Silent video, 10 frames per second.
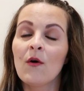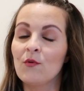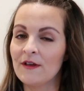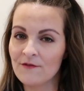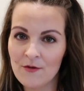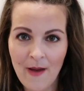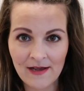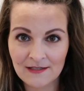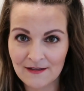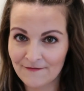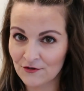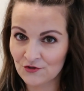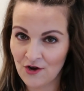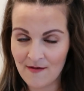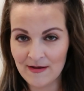We'll give you a pass in the
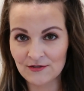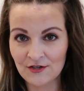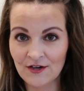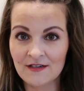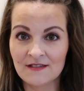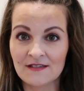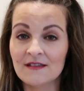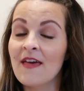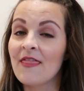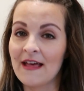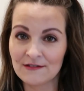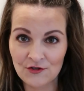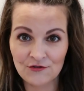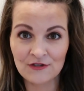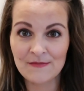1st trimester because that's
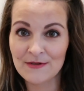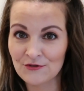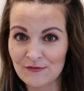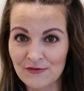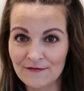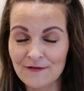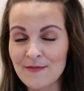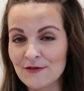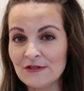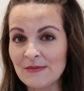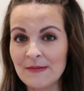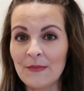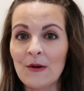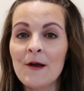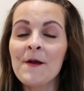usually miserable for most
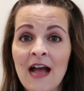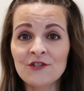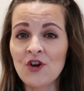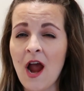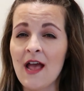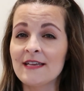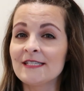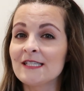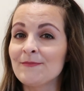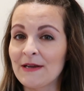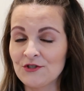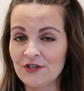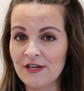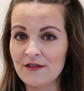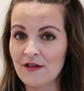people. I try,
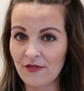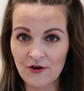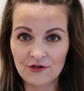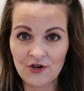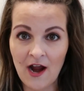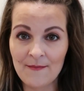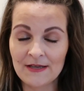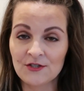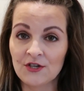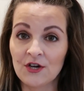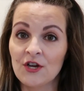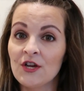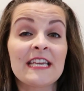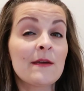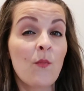especially in the 3rd trimester,
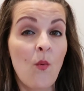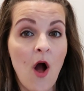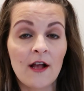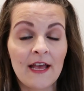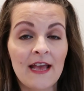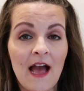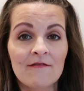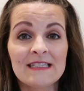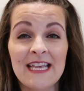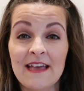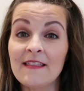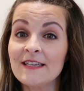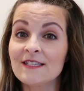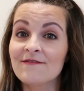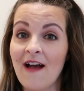to keep walking. I would say at
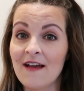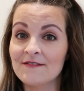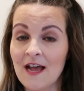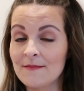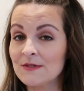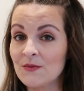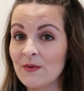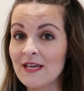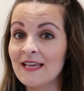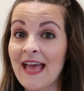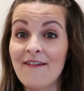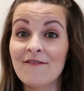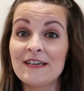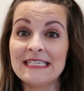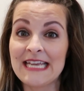least 5 times a week,
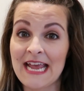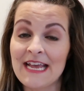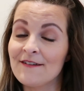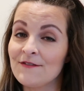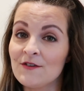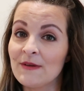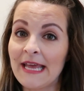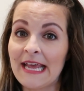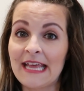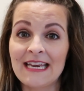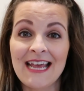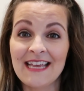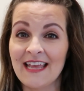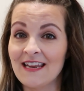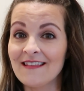every day. If you can,
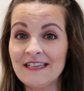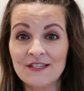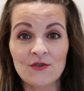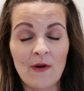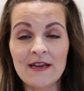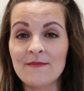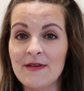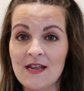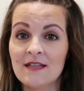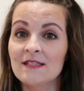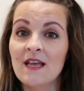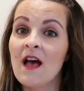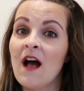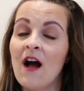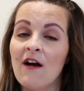get at least 20 minutes
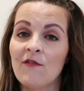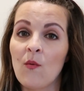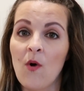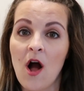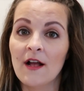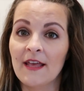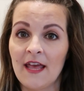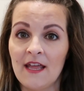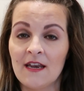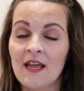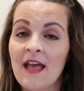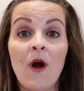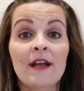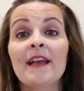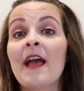of a walk in.
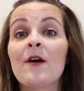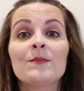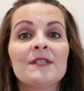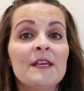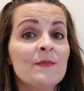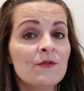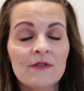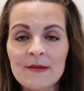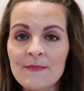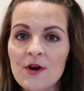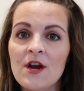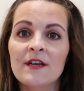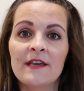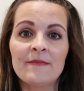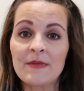Walking helps keep you limber,
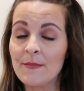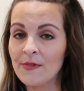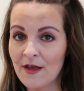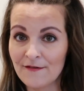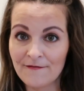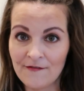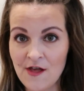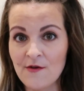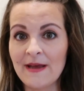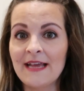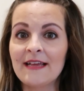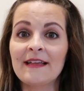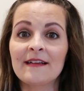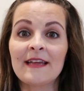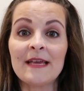keep the blood flowing,
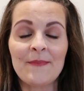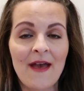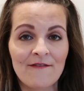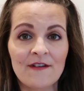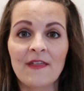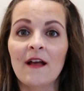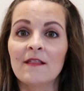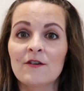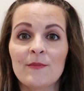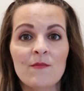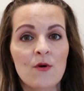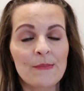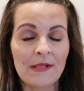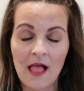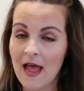keep everything a little bit more
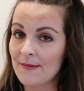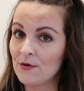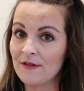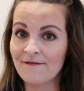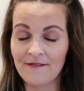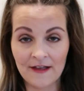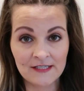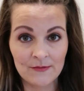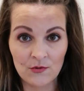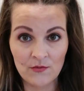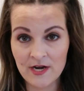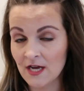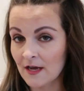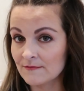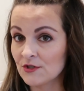pliable and flexible when
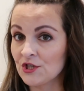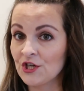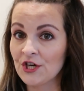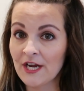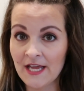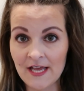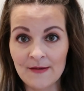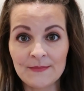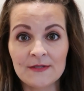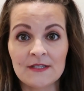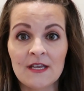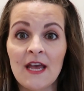it comes to your hips.